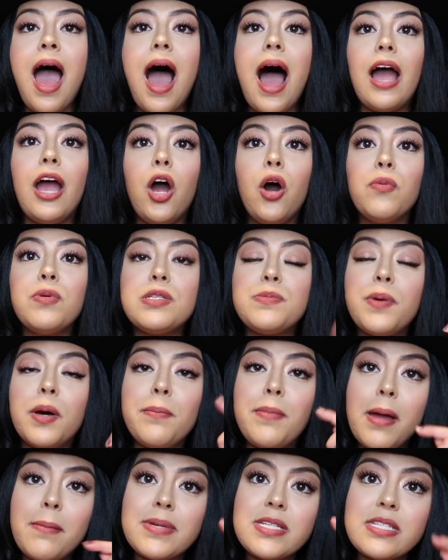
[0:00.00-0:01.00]
I always
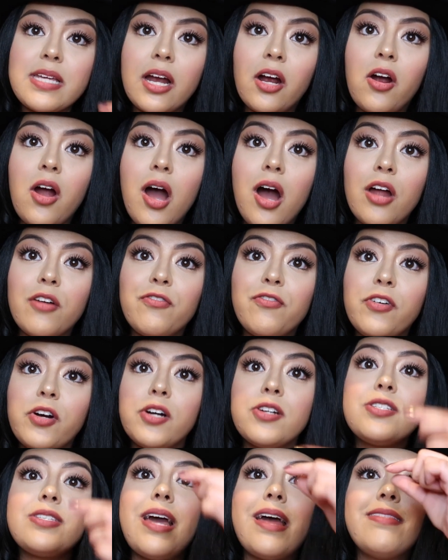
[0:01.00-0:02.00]
put my mascara on
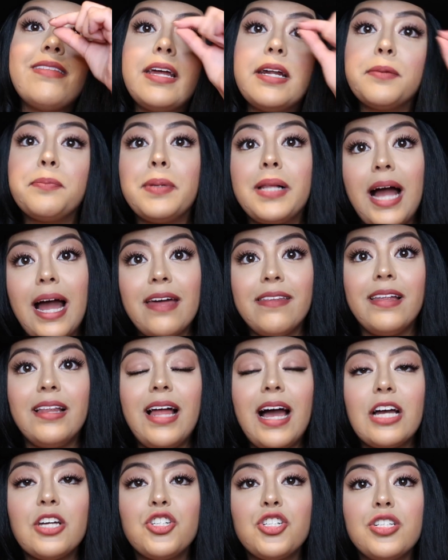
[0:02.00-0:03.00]
first and then apply the
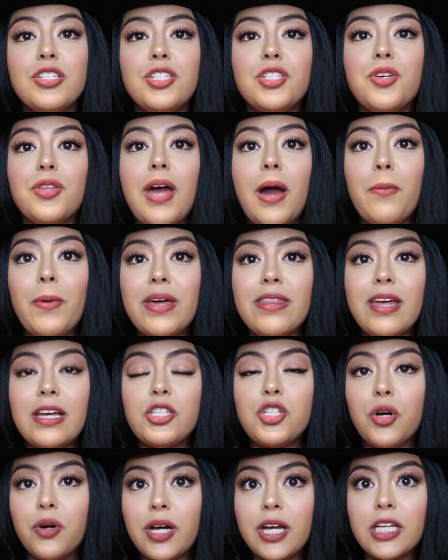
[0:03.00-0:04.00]
lashes, so that way they
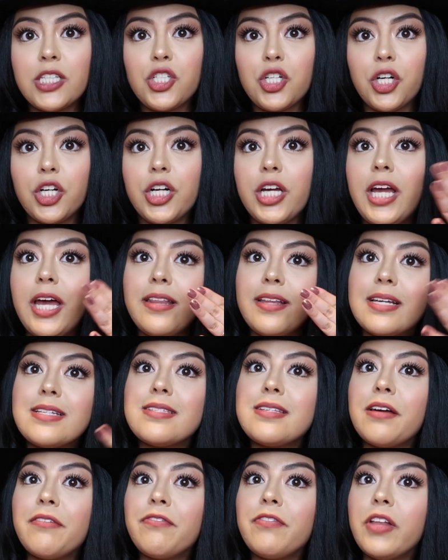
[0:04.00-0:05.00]
don't get dirty and they
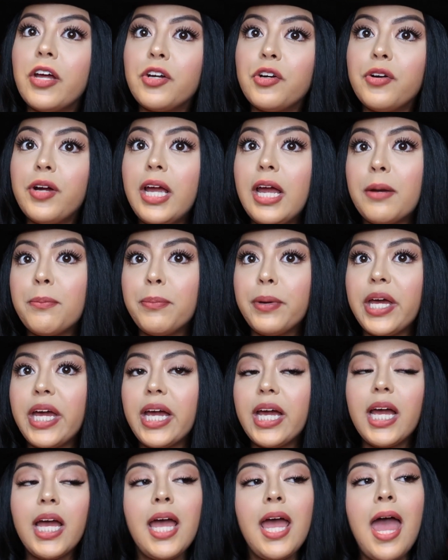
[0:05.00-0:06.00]
stay fluttery and
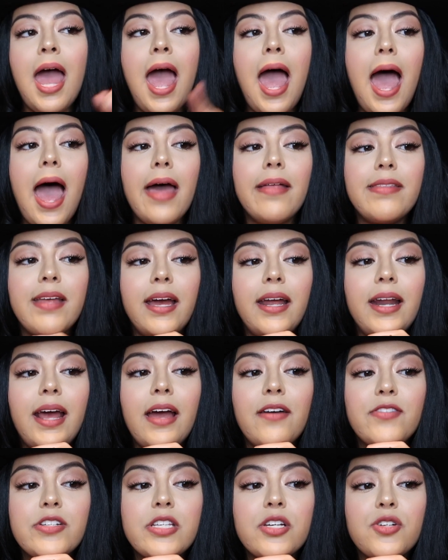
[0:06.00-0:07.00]
big. And then
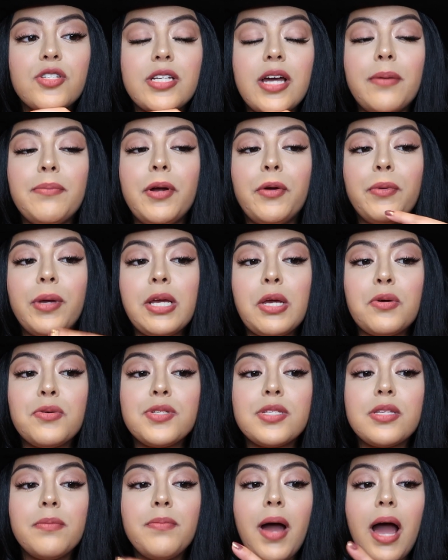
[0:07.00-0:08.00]
every single time I
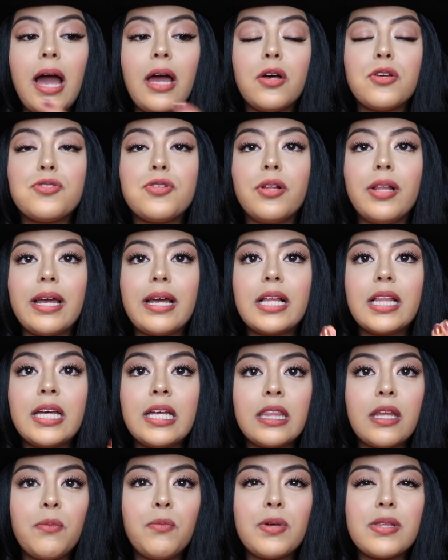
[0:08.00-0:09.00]
reuse them, I also like
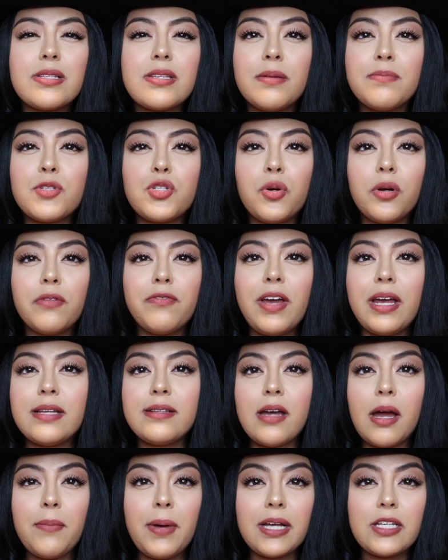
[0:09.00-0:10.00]
clean them with some sort of
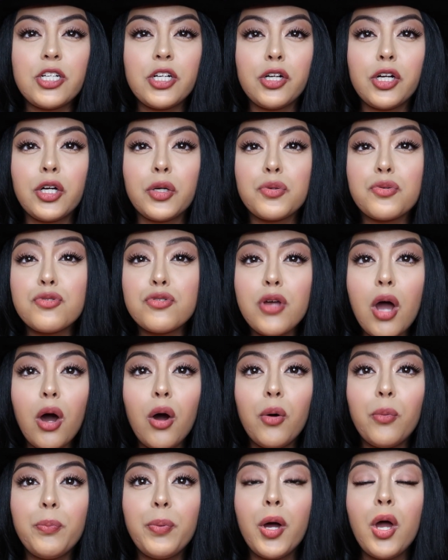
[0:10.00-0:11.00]
antibacterial
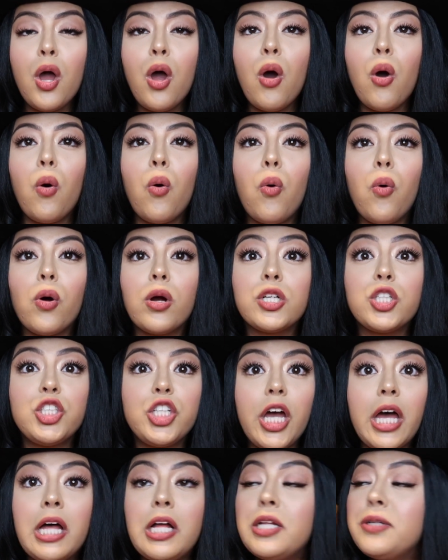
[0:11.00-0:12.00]
soap or
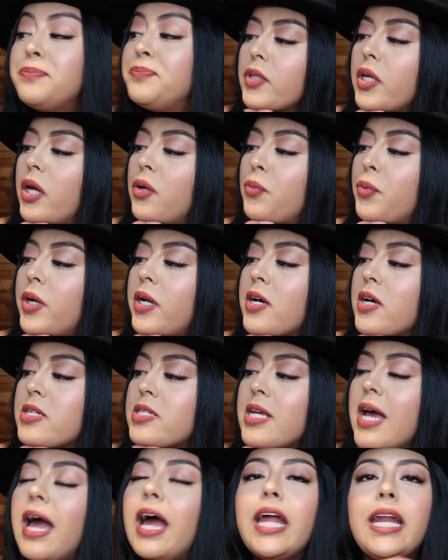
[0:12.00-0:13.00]
gel. And what
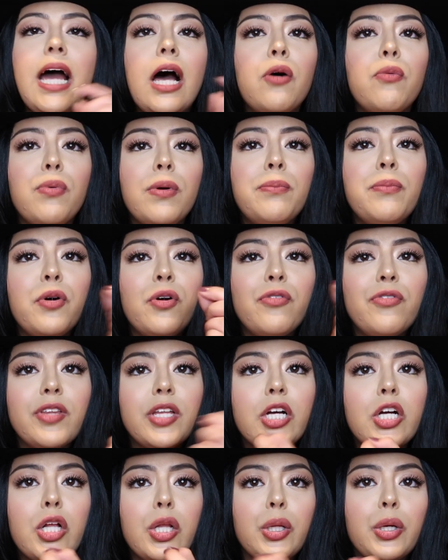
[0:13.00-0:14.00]
else? And I'll remove
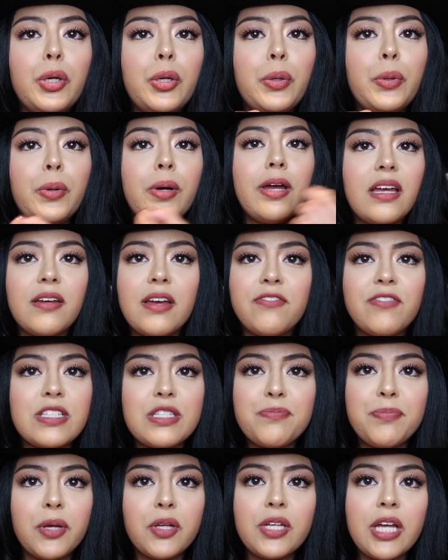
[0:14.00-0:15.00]
the glue if
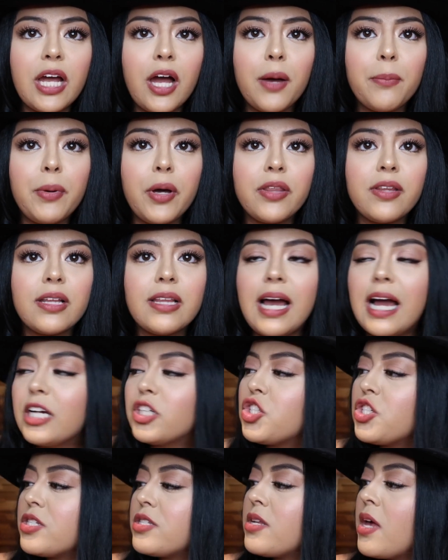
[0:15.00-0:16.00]
it's building up on the
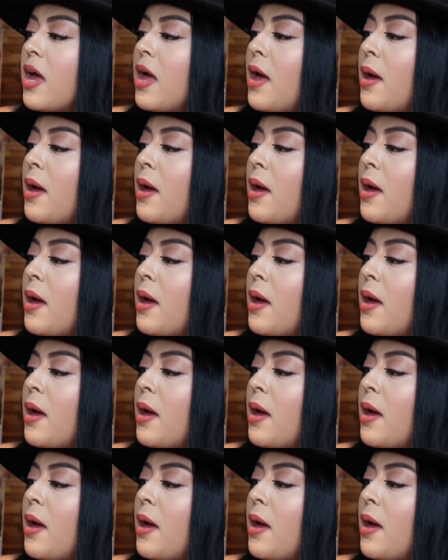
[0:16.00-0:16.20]
lashes.